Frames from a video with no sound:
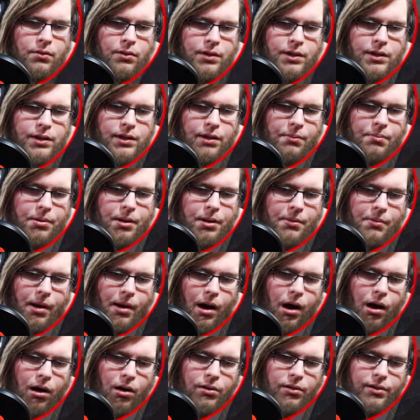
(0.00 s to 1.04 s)
We're just going to put them
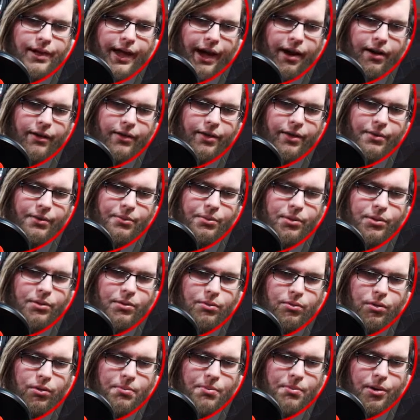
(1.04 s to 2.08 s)
all down and then
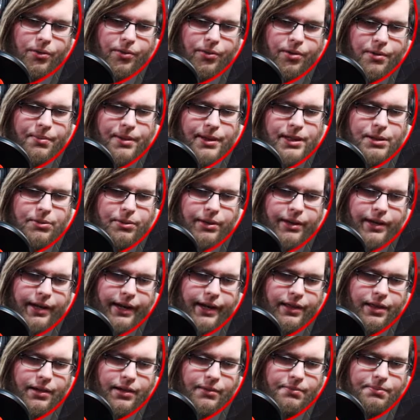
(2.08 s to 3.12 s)
we'll remove them as we
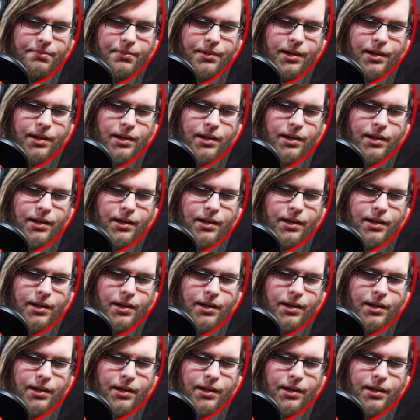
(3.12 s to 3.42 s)
need them.